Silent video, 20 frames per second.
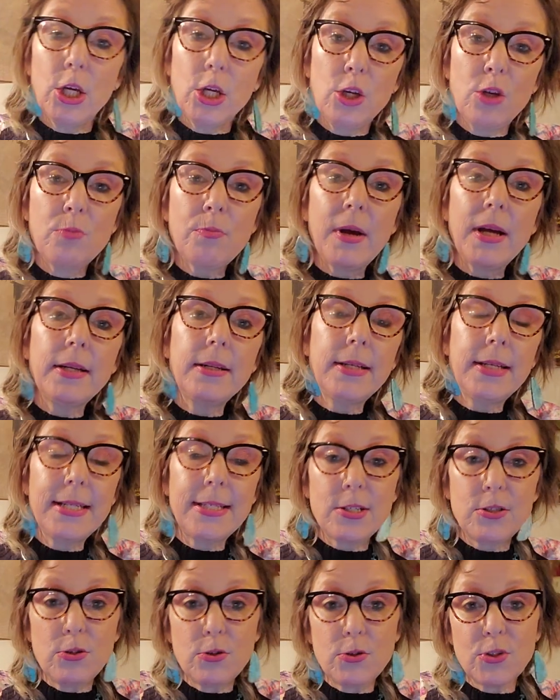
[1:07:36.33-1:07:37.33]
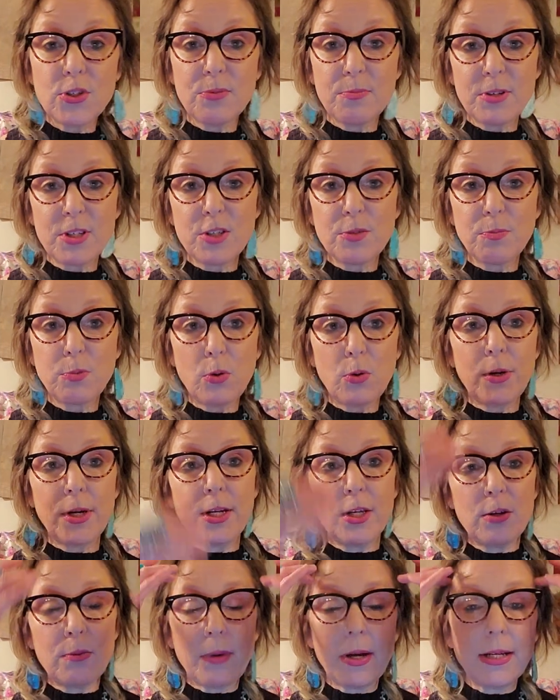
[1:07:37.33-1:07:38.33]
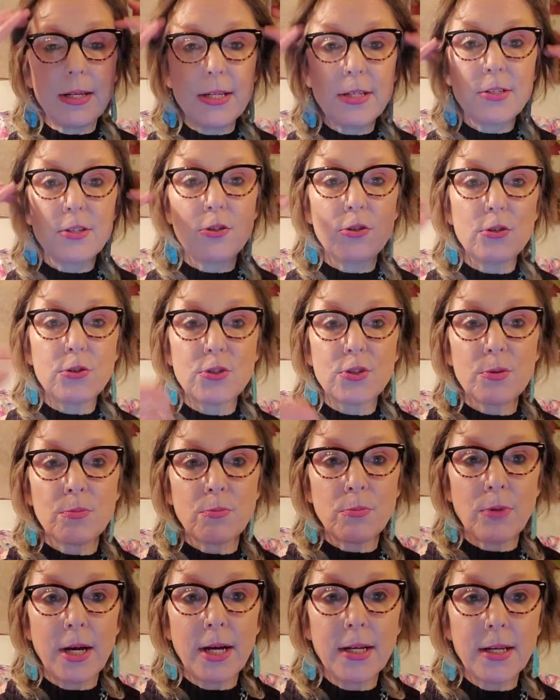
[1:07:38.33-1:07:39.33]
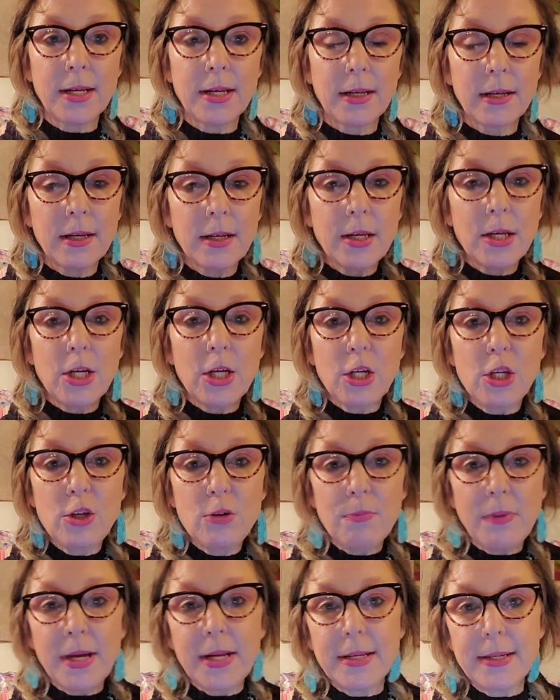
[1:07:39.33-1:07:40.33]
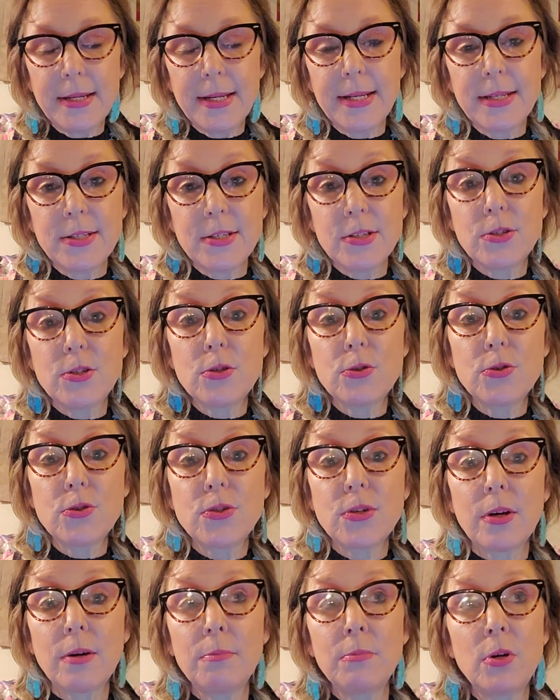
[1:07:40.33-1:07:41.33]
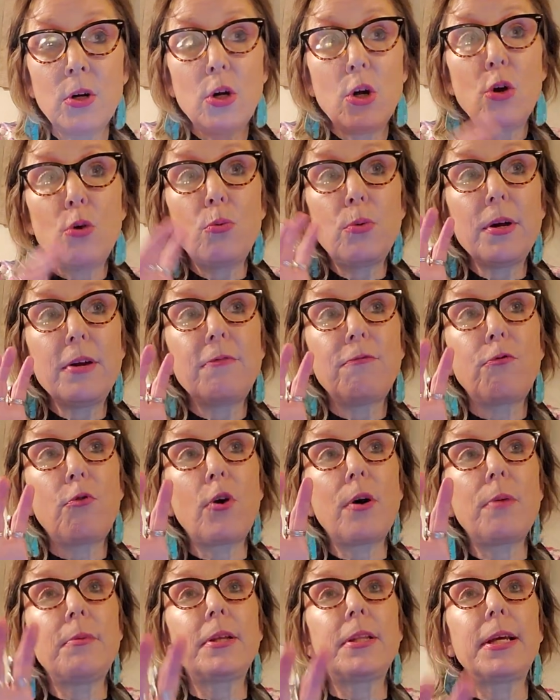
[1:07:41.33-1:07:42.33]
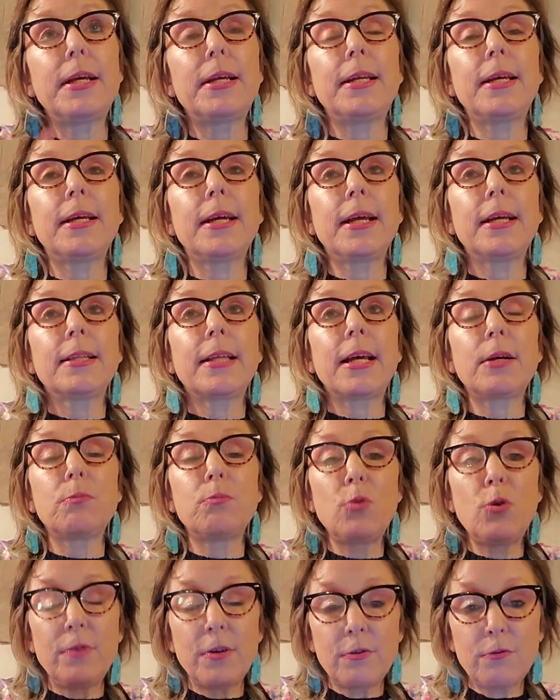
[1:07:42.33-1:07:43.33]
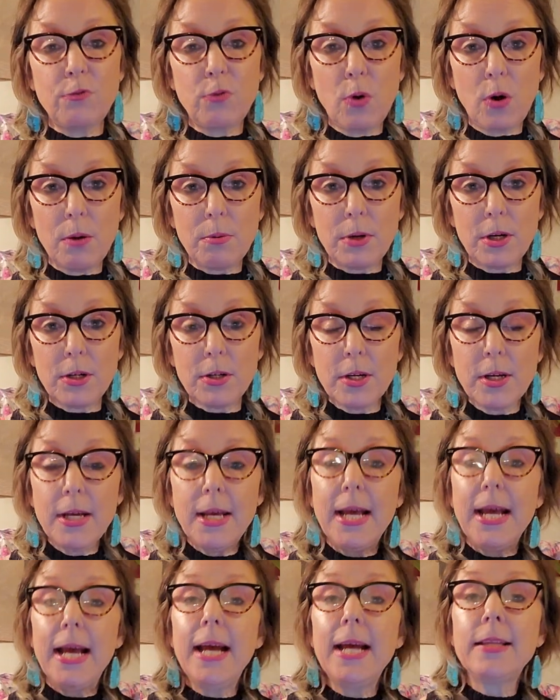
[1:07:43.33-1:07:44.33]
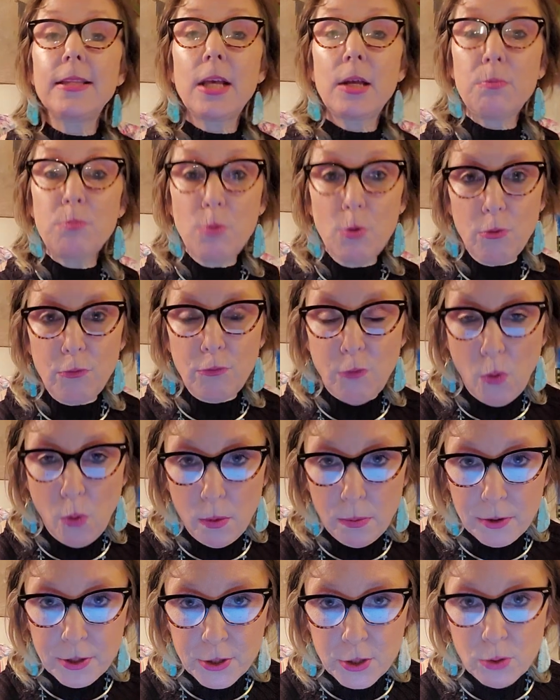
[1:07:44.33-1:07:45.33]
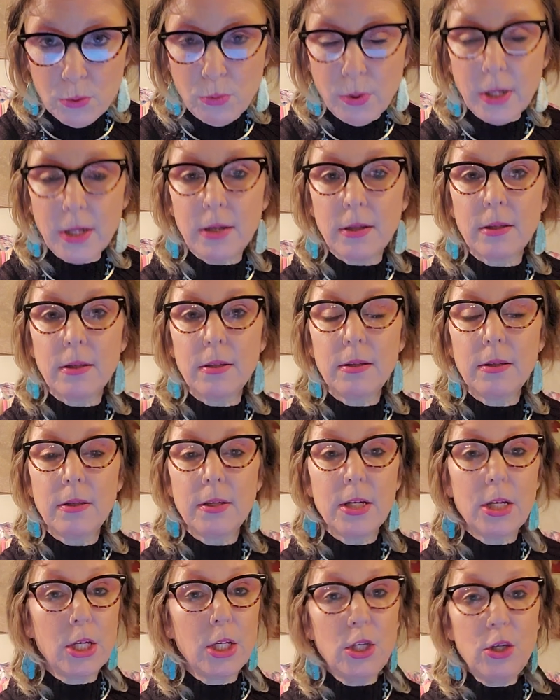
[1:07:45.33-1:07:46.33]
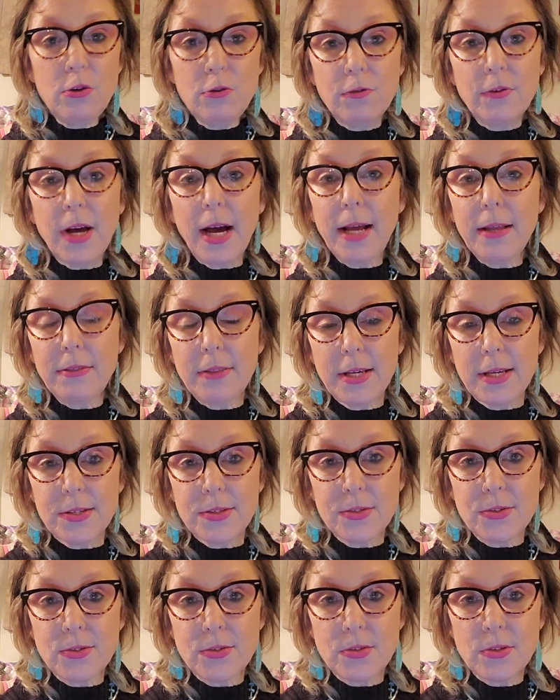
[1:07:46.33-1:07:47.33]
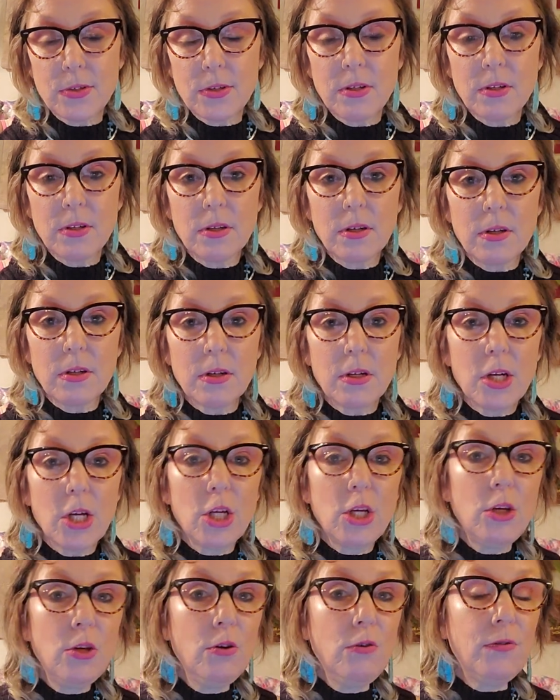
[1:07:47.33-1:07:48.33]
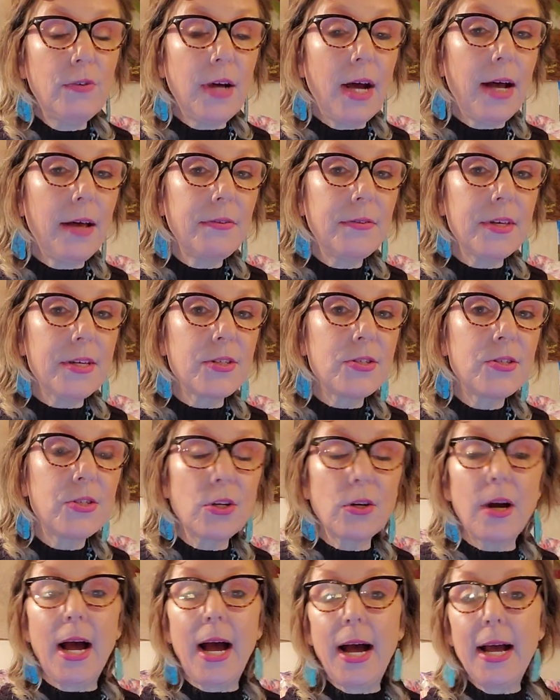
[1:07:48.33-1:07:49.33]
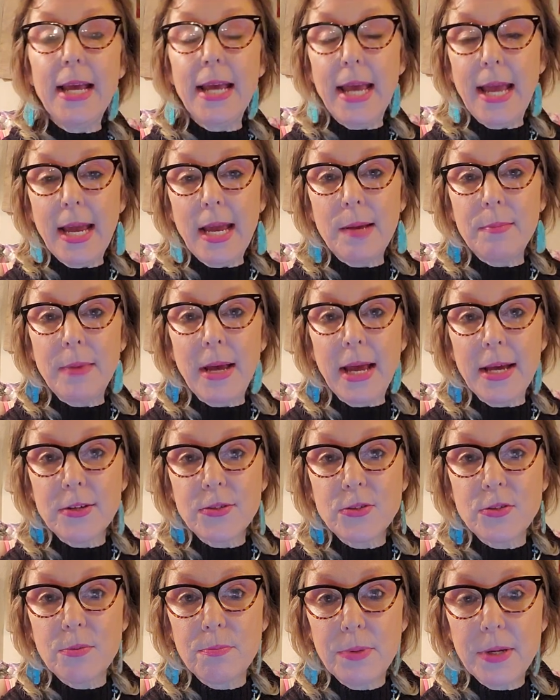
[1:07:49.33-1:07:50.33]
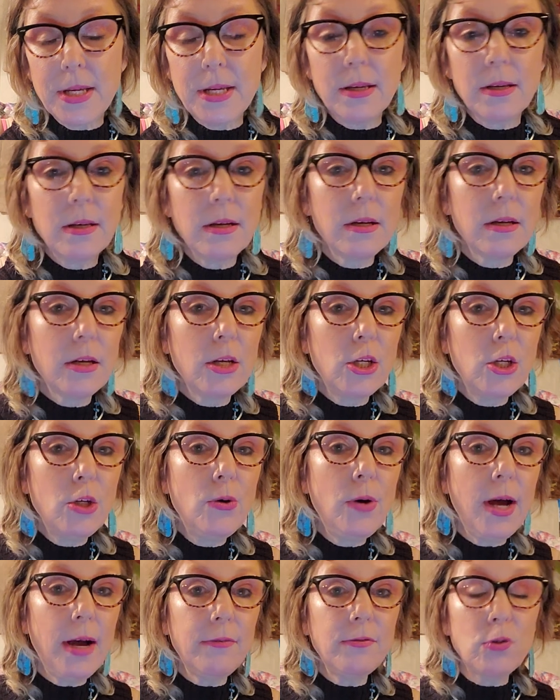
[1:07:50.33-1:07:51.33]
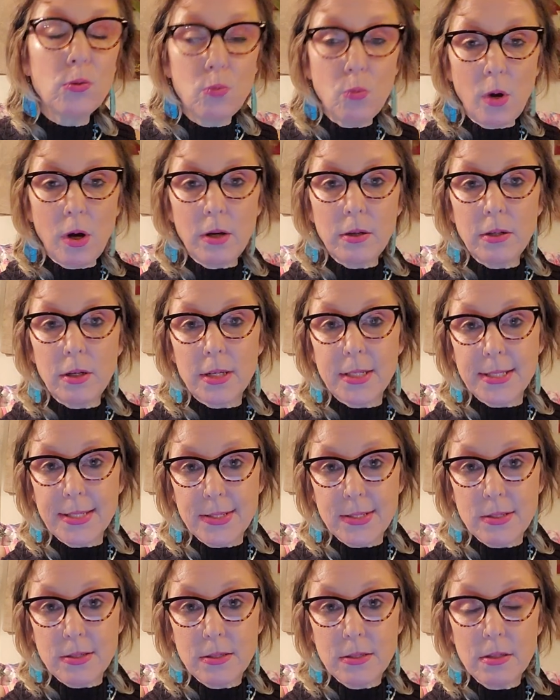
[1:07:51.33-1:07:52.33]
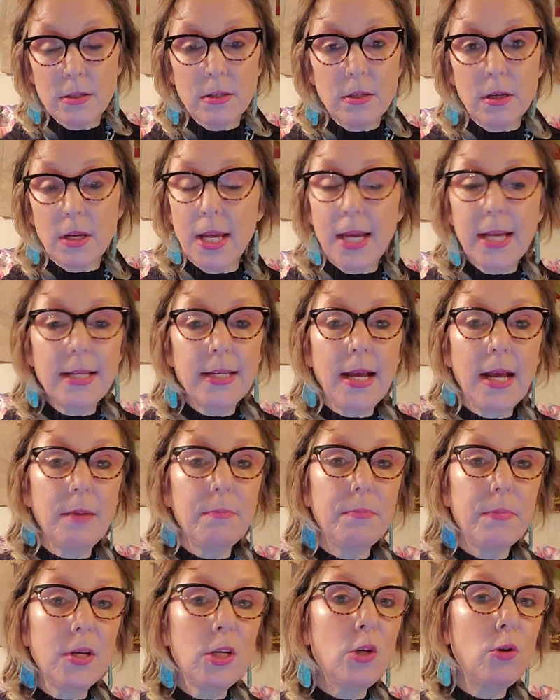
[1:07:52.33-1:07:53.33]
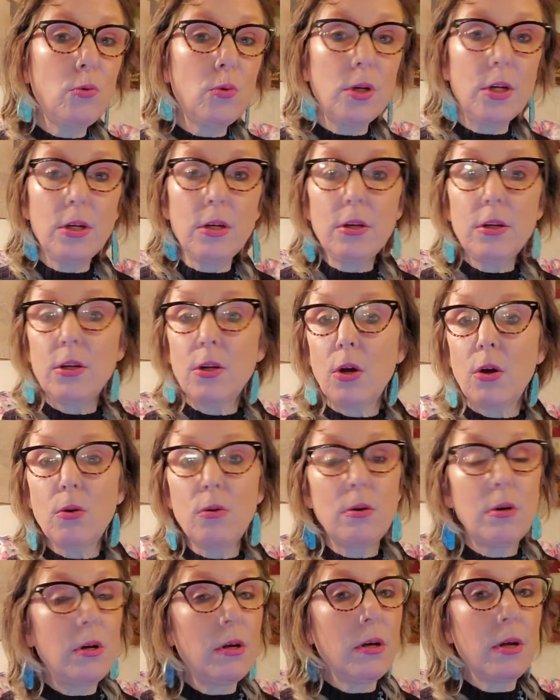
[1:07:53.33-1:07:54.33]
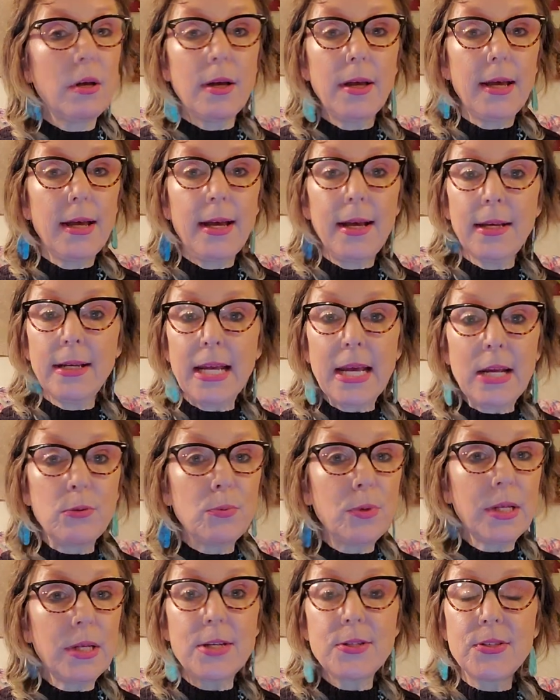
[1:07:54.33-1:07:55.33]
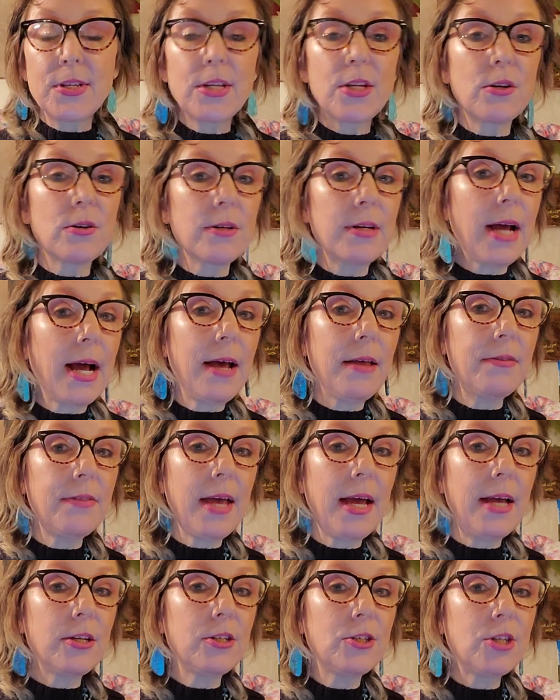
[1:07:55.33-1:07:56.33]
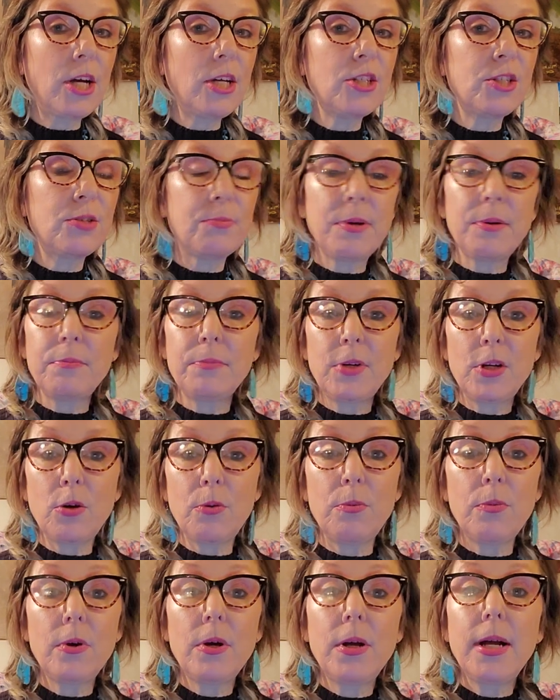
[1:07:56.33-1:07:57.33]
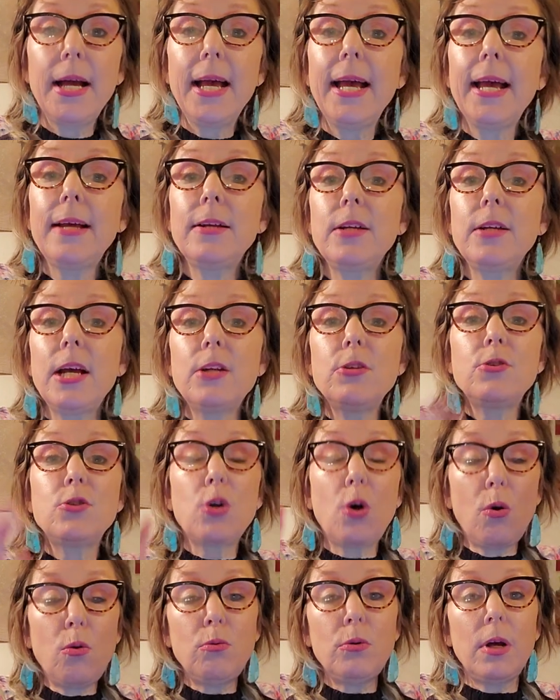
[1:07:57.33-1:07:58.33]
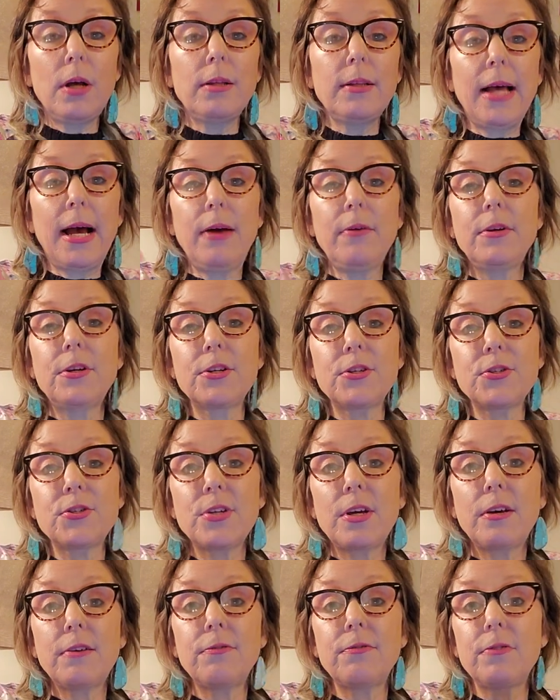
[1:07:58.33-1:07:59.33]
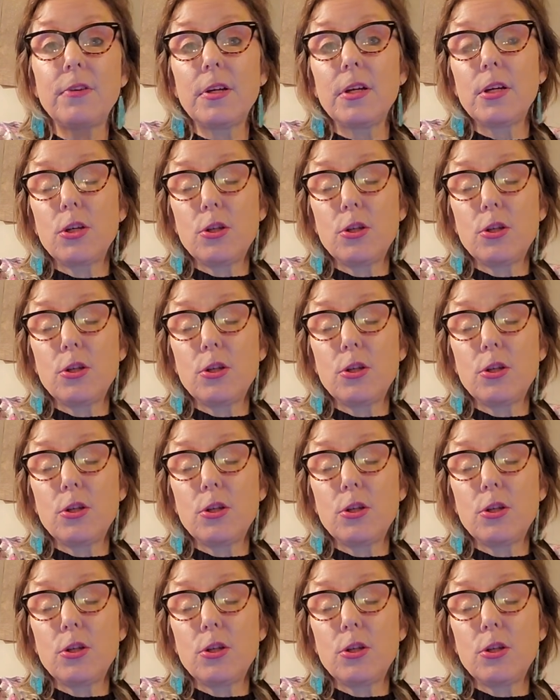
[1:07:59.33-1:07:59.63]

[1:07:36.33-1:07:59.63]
You might need to do some exploring. You might need to do some writing. You might need to do some reformulating and like moving forward and then move forward you will you've got this you've got this your i am has to be you have to want it and not you you know and and realize that you're not that judgment you know and and don't allow yourself